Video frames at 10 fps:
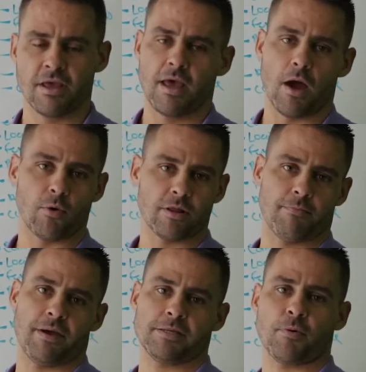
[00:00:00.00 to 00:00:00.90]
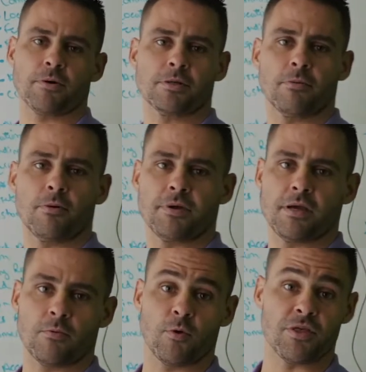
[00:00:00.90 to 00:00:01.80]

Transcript: And one of the best parts about being with